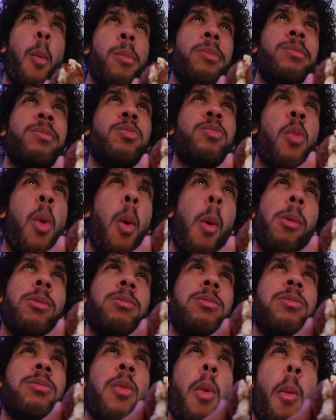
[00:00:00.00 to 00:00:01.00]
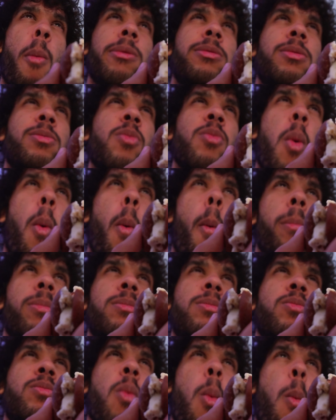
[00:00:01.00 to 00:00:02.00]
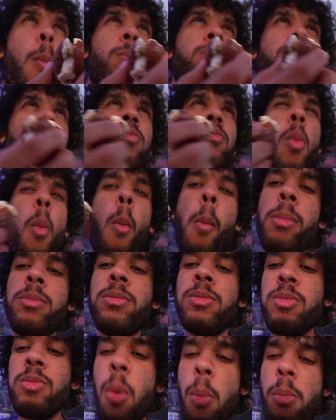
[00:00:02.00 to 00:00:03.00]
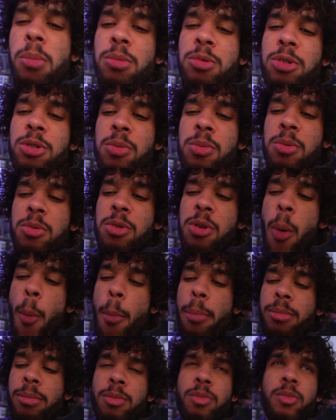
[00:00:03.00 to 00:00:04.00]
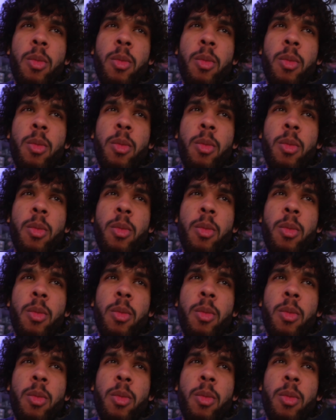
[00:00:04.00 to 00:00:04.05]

what do you think? Oh wow, that's a good shot. Oh, so autistic.